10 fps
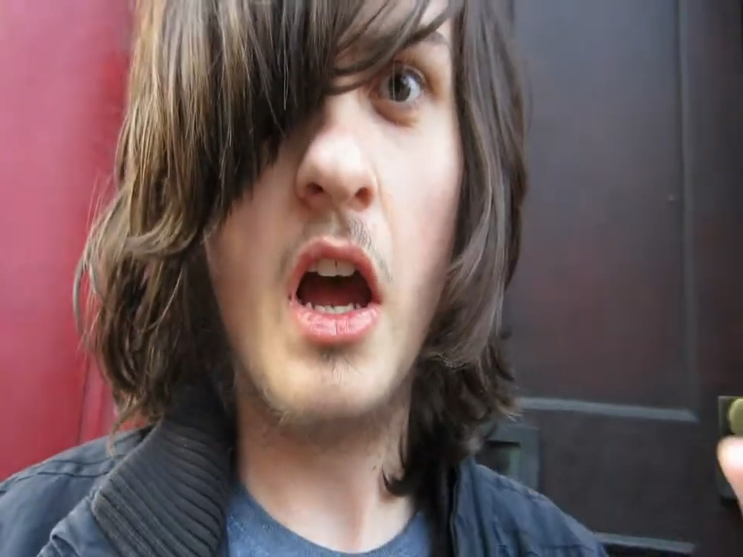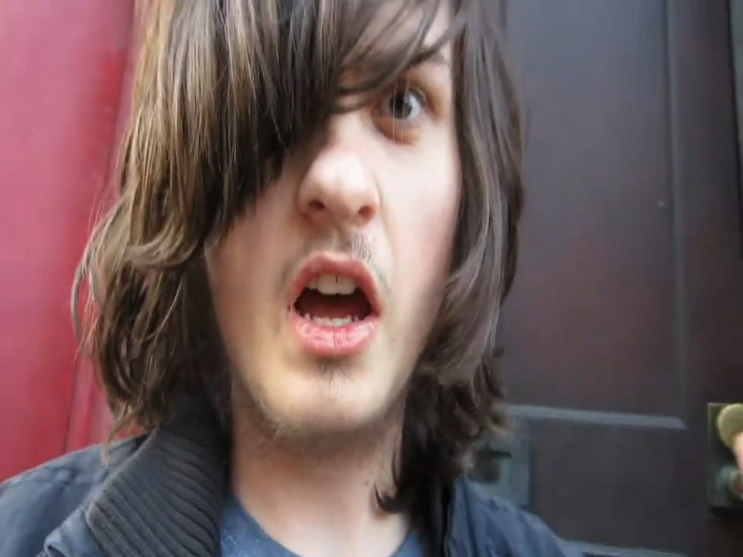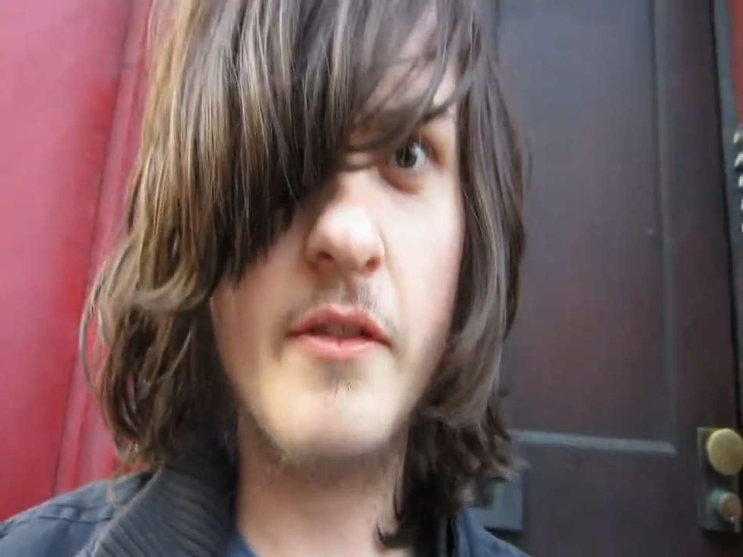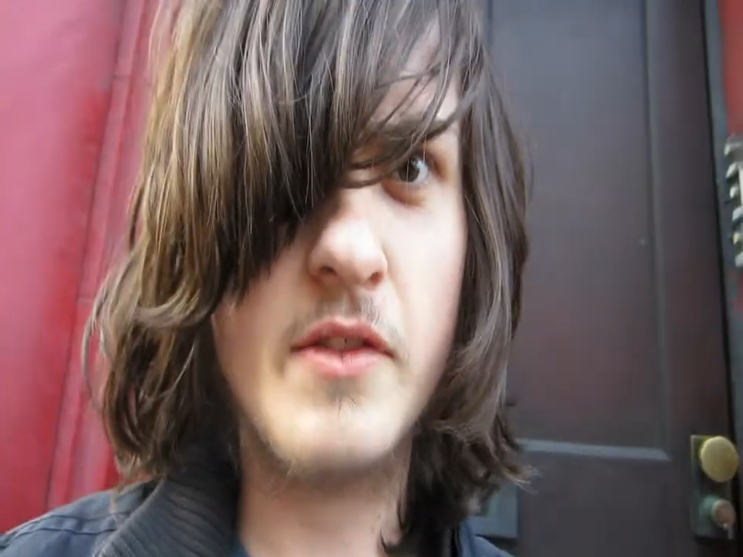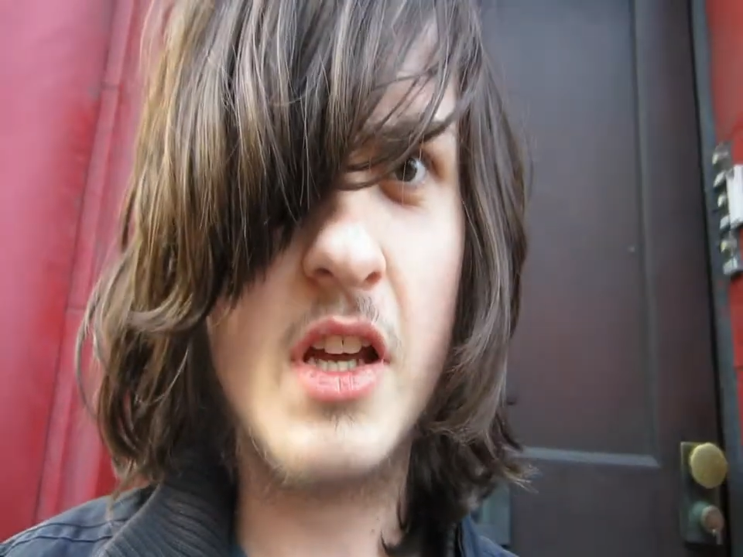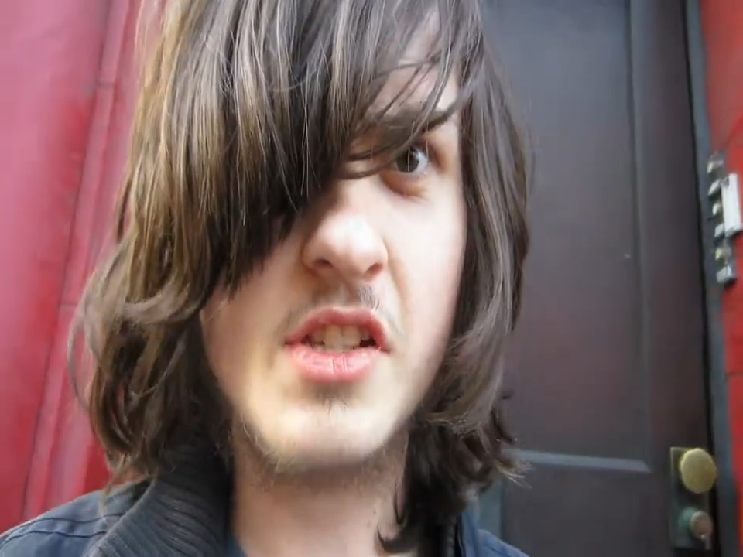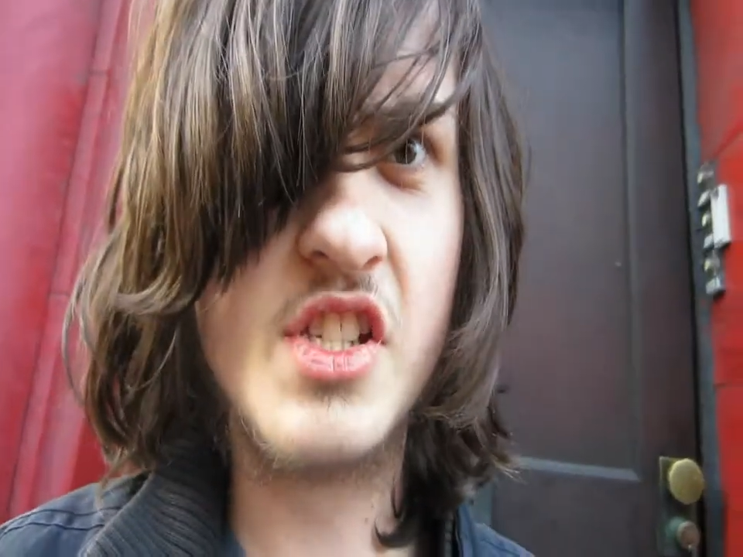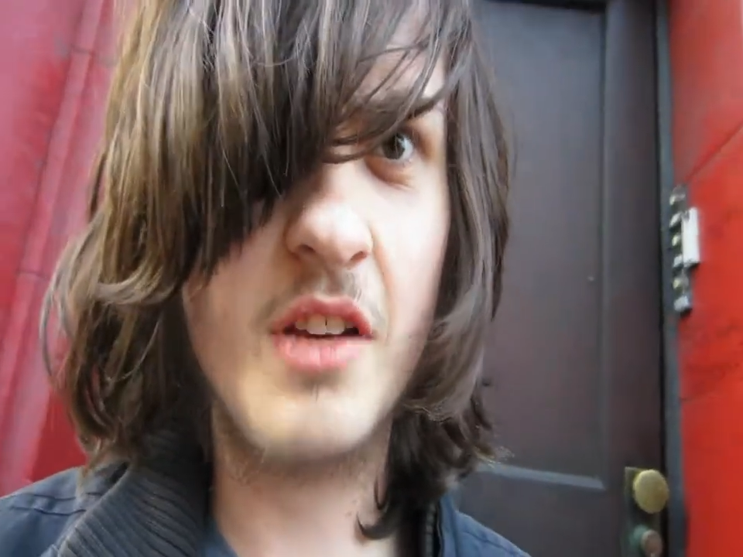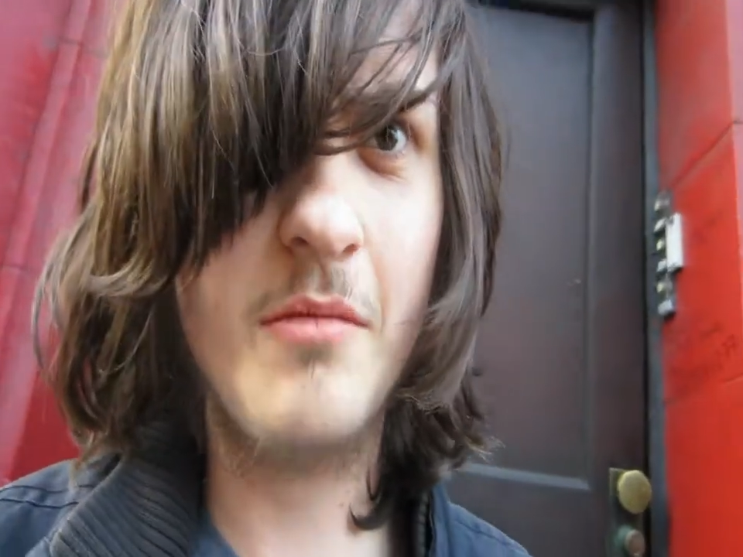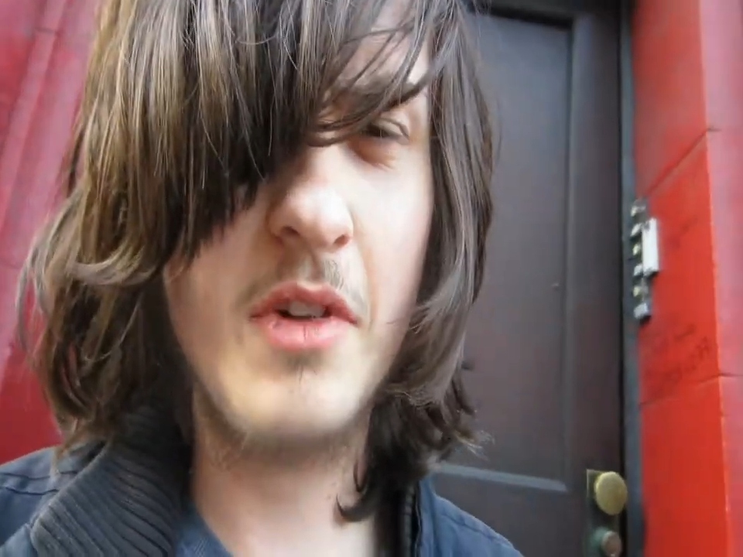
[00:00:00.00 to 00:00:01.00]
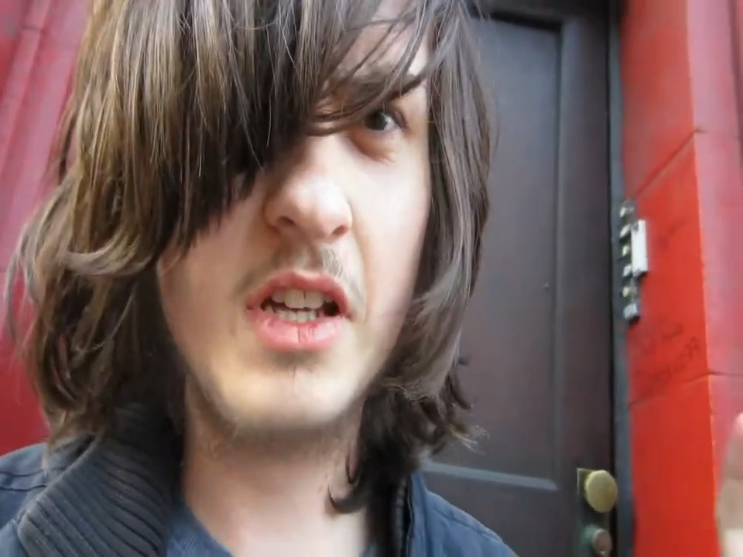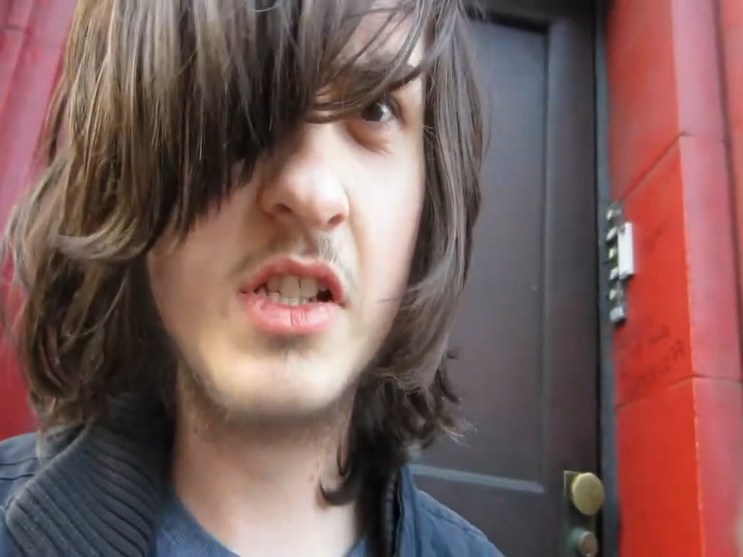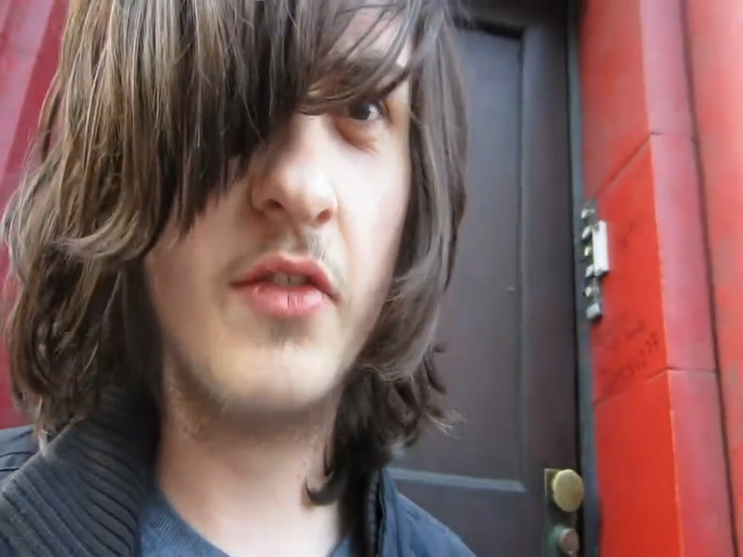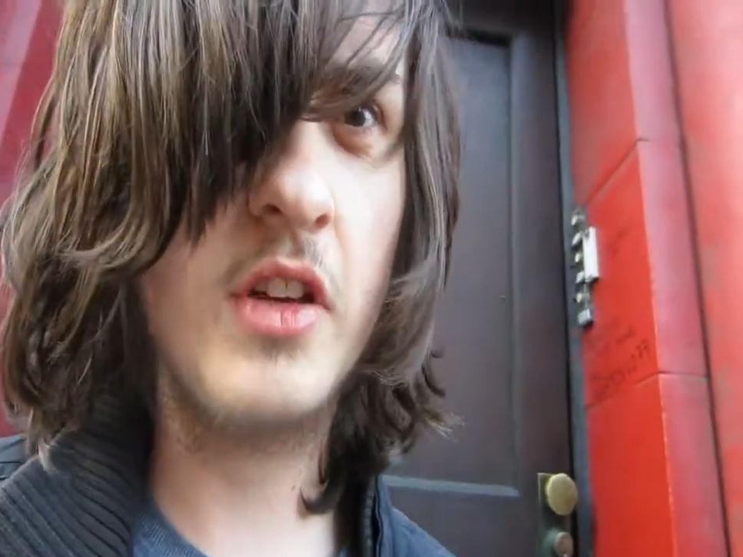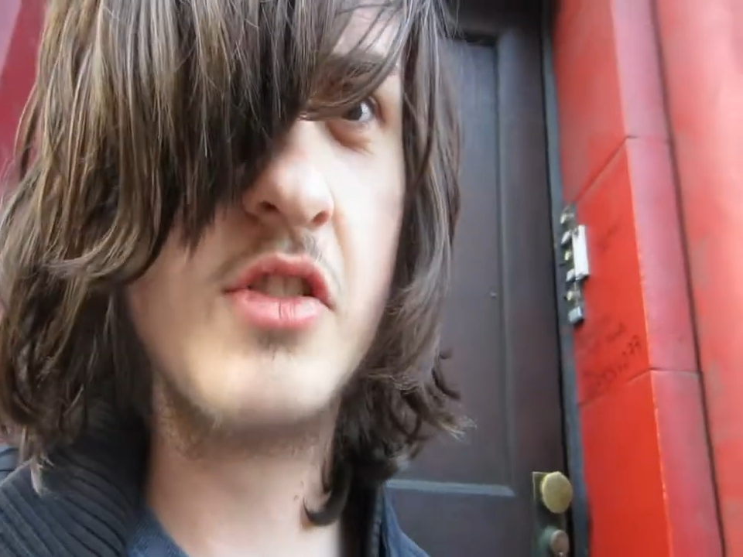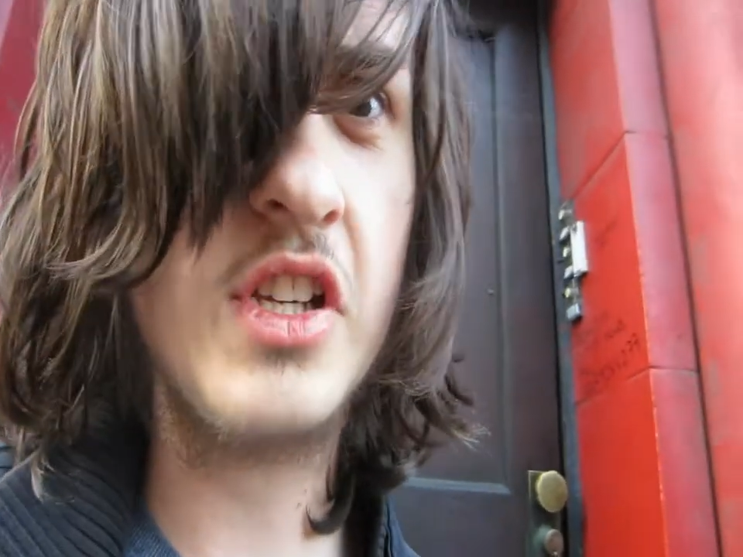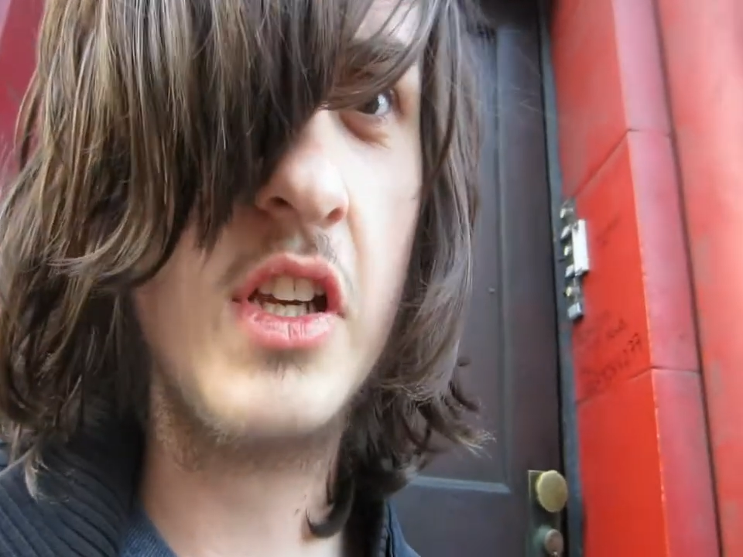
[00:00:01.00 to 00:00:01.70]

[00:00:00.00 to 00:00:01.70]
I've done some interviews,